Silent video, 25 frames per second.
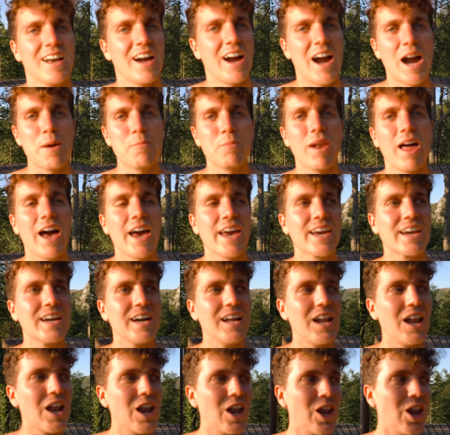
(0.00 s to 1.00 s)
I'm like
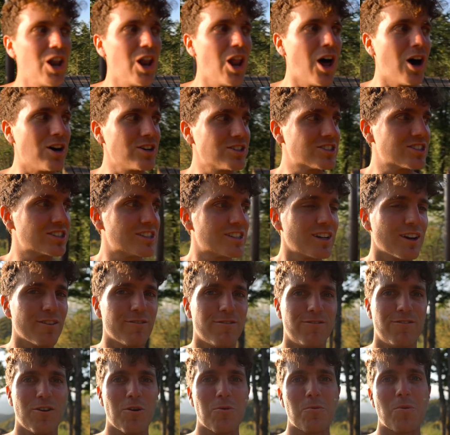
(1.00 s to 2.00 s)
lost
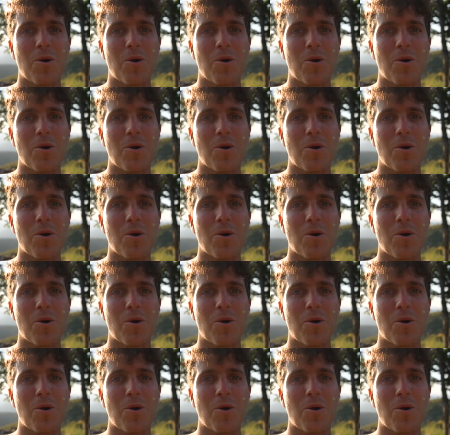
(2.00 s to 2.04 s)
for